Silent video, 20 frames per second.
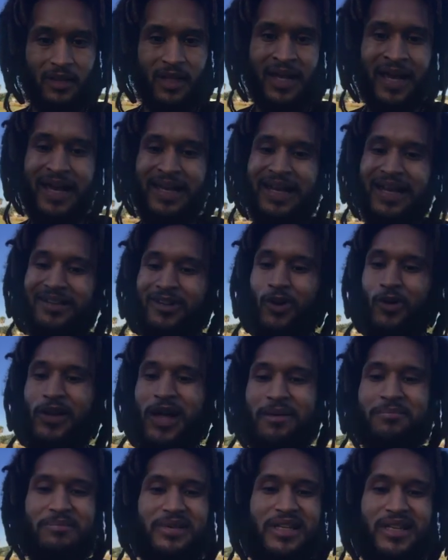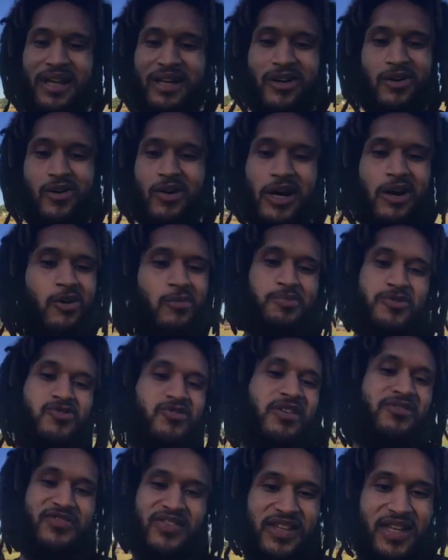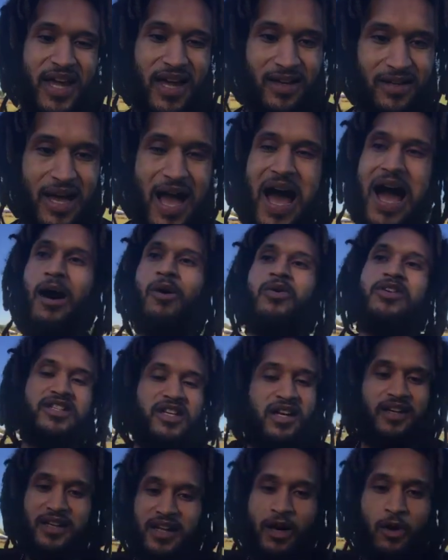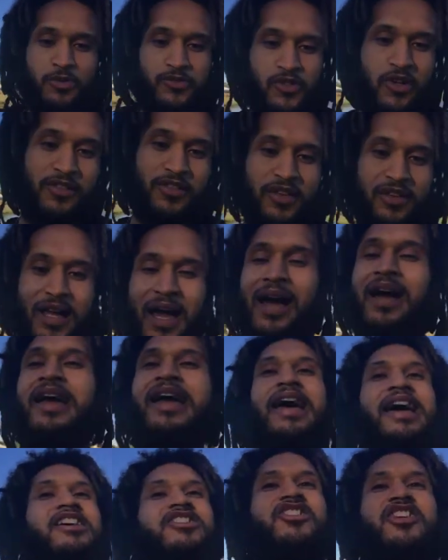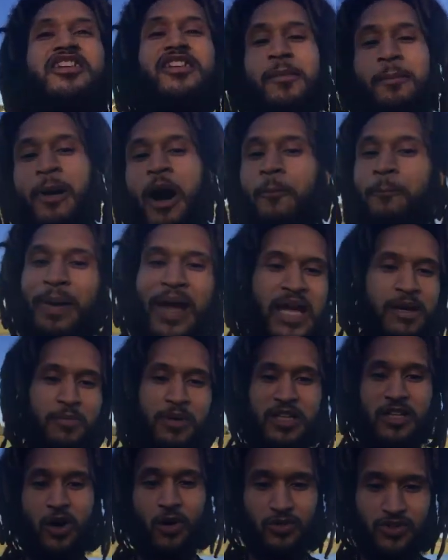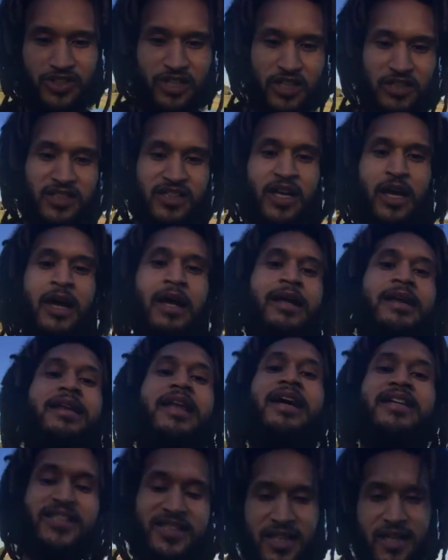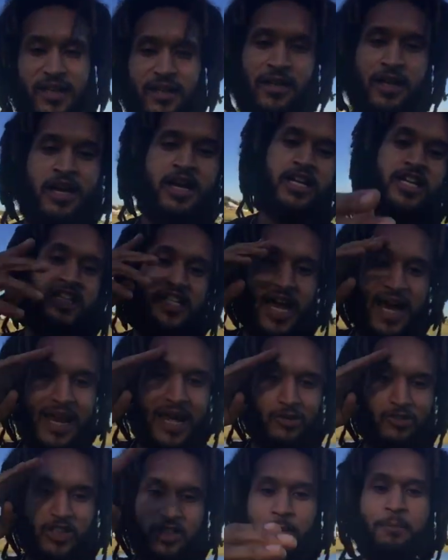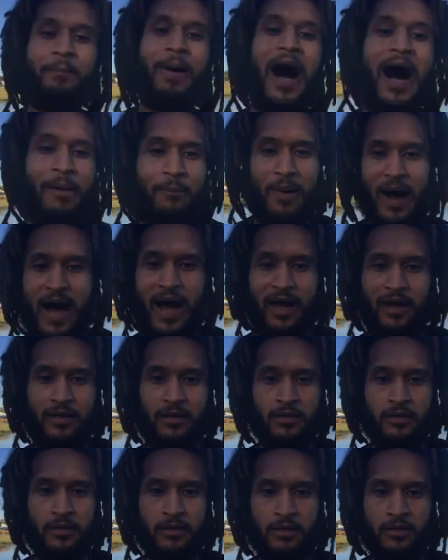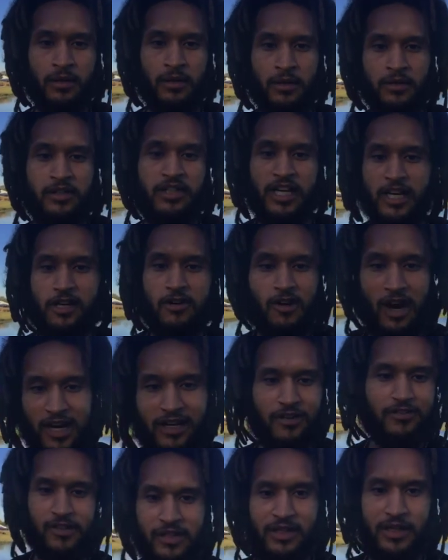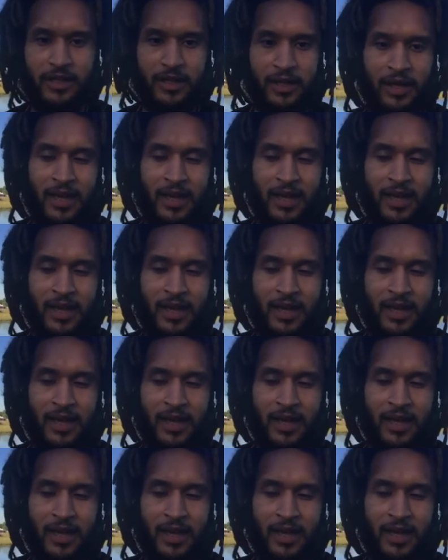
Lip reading: And I know that meat ain't going to help strengthen that. How is it going to help strengthen that? It's just, a baby knows this. Listen, shout out to the Baba, Dick Gregory.